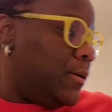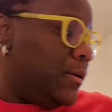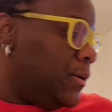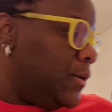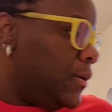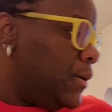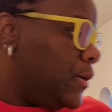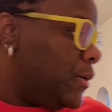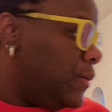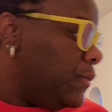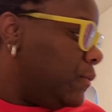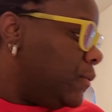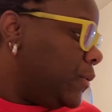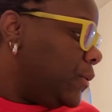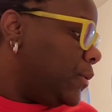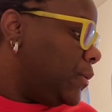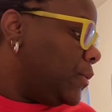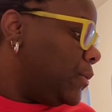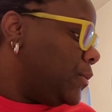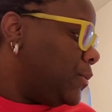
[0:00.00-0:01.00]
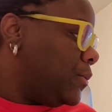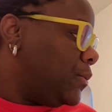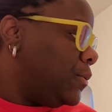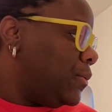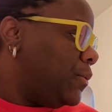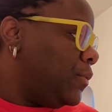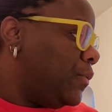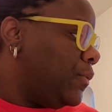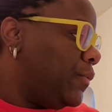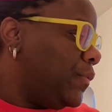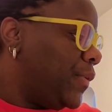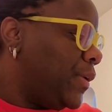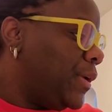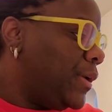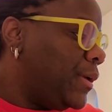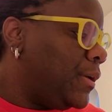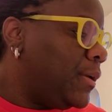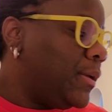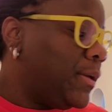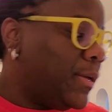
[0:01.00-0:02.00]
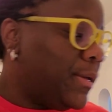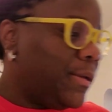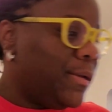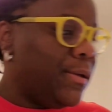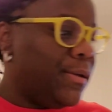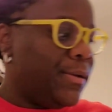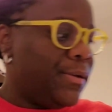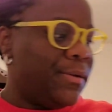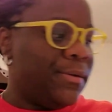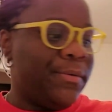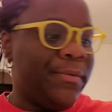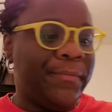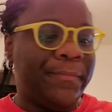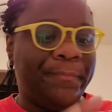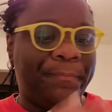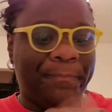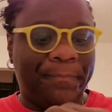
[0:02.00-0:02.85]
if you feel